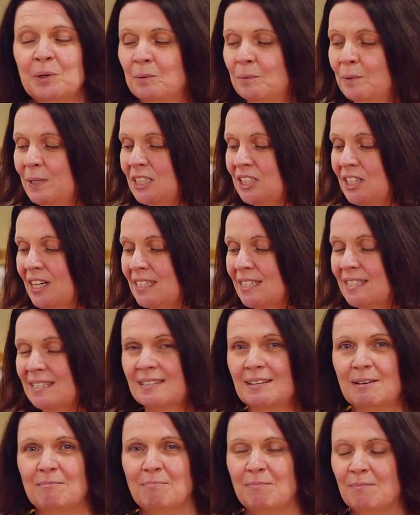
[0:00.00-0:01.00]
which
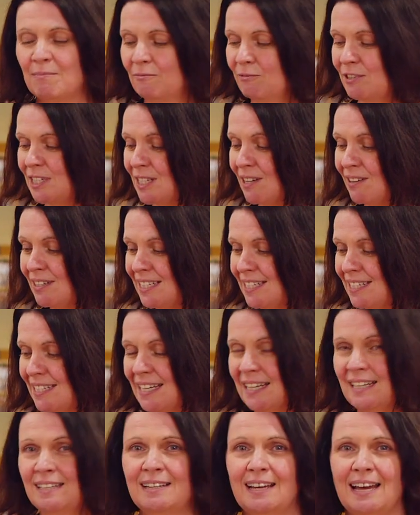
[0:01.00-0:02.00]
has resulted
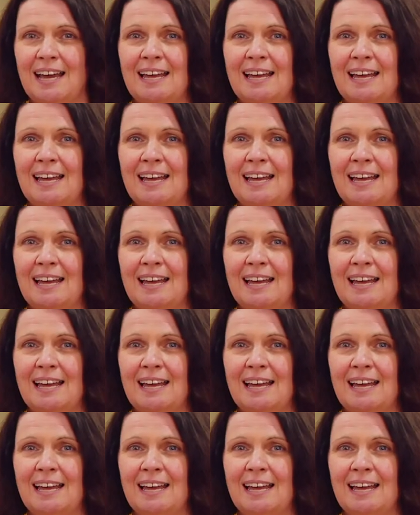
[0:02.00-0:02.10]
in